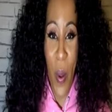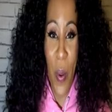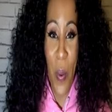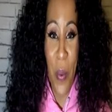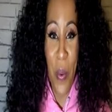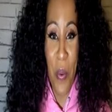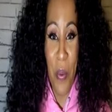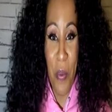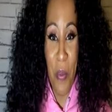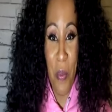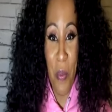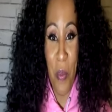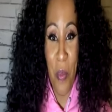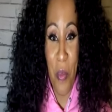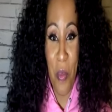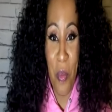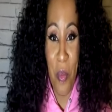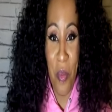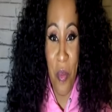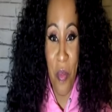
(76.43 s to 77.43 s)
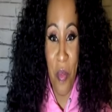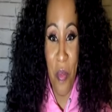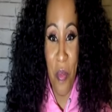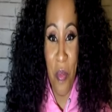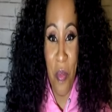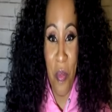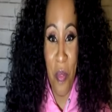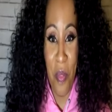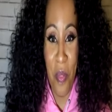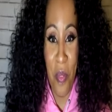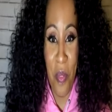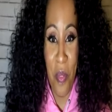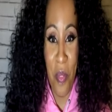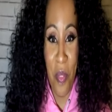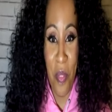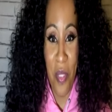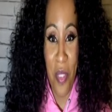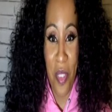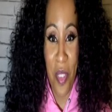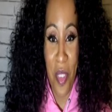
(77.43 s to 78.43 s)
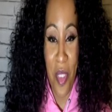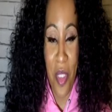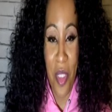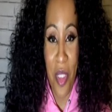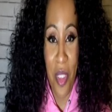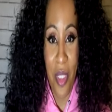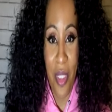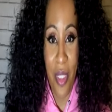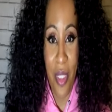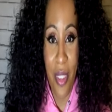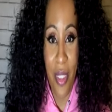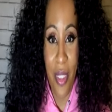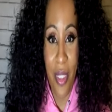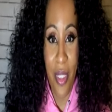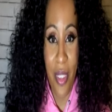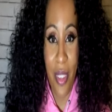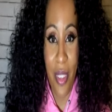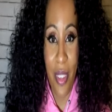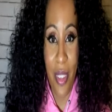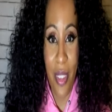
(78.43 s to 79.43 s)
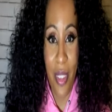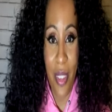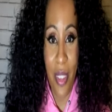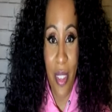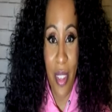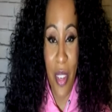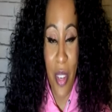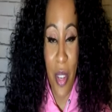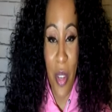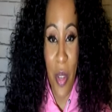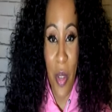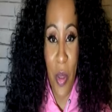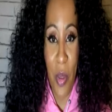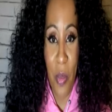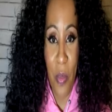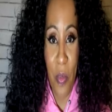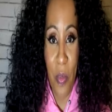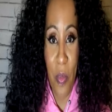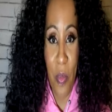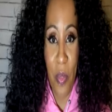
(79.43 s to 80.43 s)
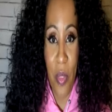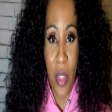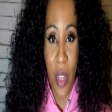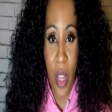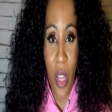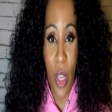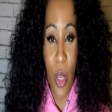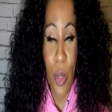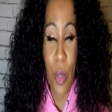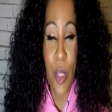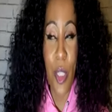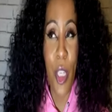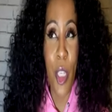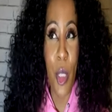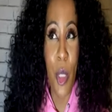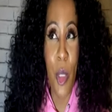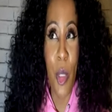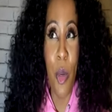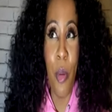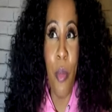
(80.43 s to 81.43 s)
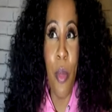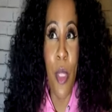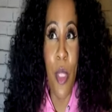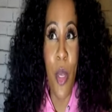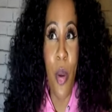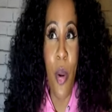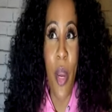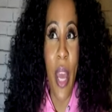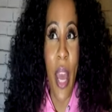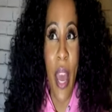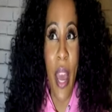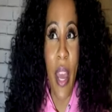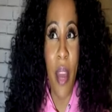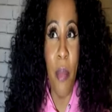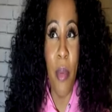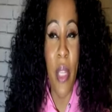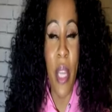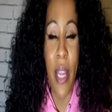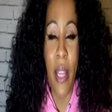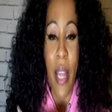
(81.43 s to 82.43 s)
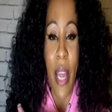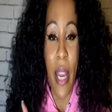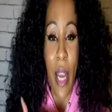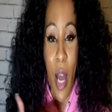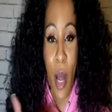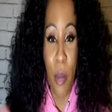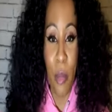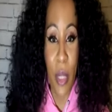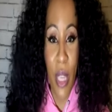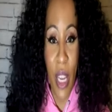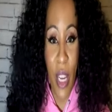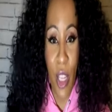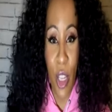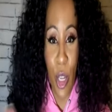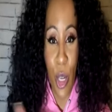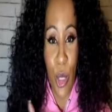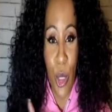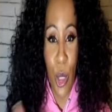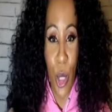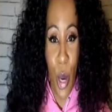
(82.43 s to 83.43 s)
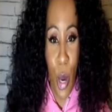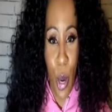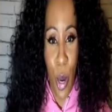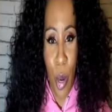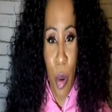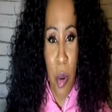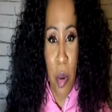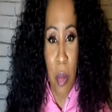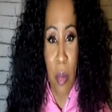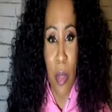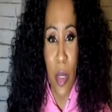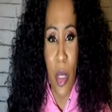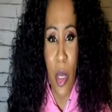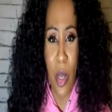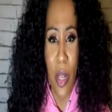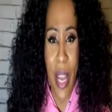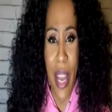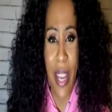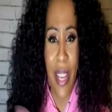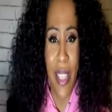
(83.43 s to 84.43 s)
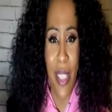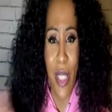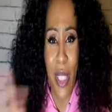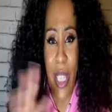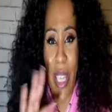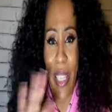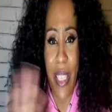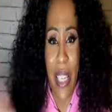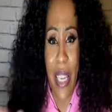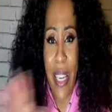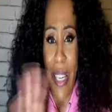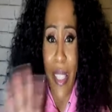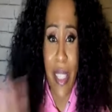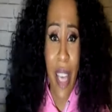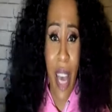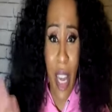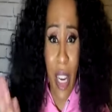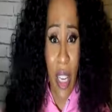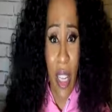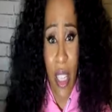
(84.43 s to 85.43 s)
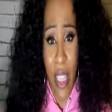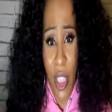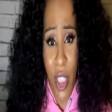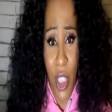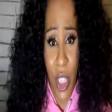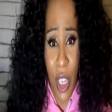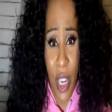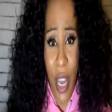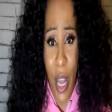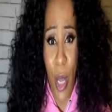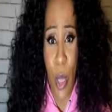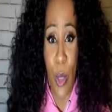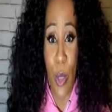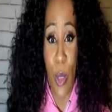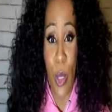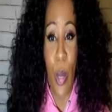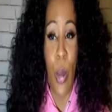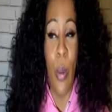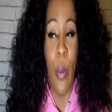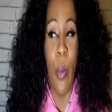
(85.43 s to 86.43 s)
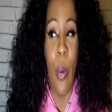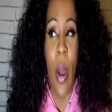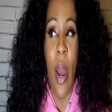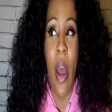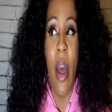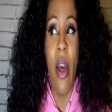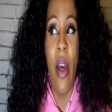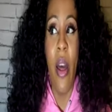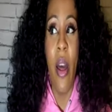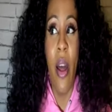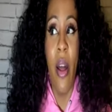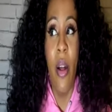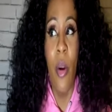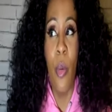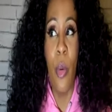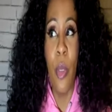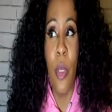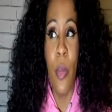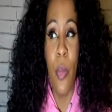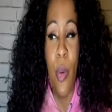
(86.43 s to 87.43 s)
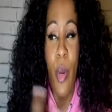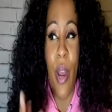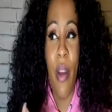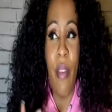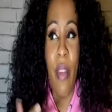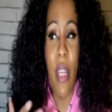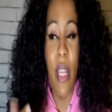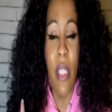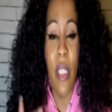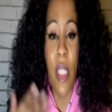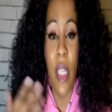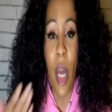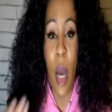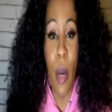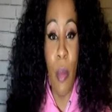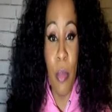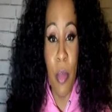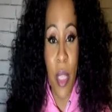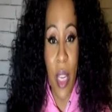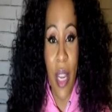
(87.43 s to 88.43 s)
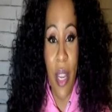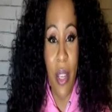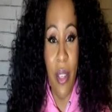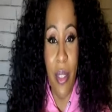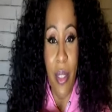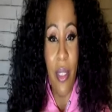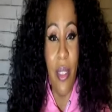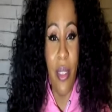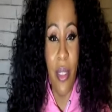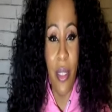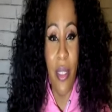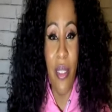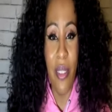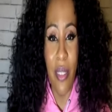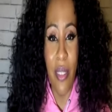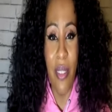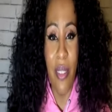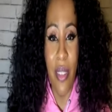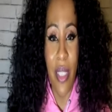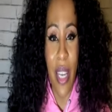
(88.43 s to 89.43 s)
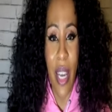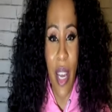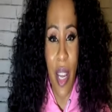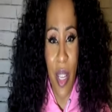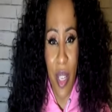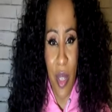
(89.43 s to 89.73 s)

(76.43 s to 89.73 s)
just in case, although I was so confident Zoom was going to work for us. So usually uh, yeah, Zoom is okay, but they like updated their terms. So like it's, it is kind of glitchy now. So yeah, whenever there's an update, some kind of, yeah,